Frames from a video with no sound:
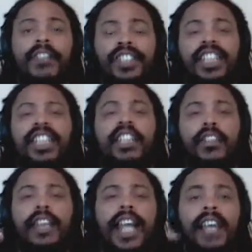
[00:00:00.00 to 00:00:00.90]
You just need
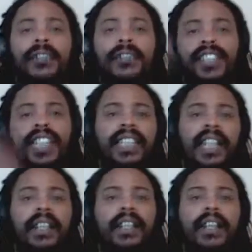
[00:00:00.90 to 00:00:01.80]
to learn how to sit
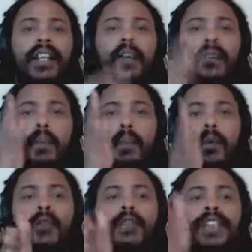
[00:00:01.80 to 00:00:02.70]
there,
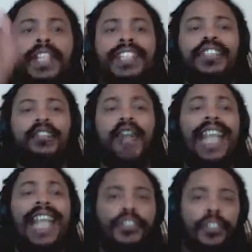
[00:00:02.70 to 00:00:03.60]
remove the
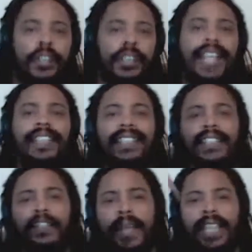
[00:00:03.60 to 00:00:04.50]
distraction, and
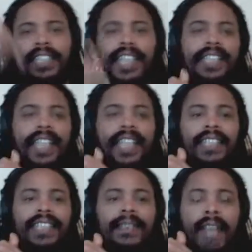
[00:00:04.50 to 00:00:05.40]
still maintain
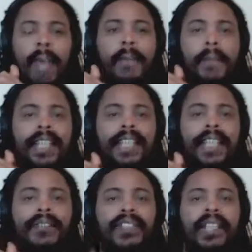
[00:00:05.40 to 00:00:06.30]
that, that
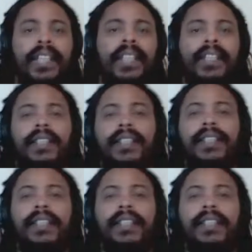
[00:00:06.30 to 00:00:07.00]
meditative state.